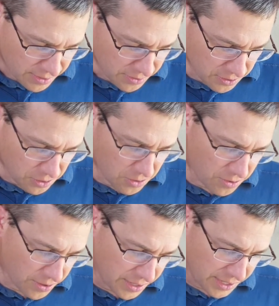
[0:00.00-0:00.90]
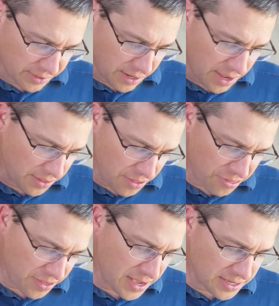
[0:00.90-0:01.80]
the Lord and, and the
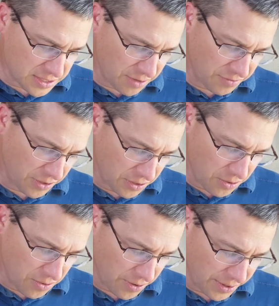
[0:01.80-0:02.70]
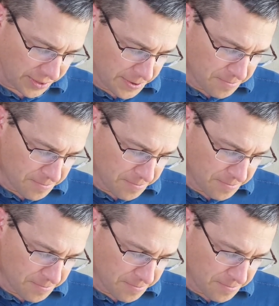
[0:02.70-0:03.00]
things of the Lord.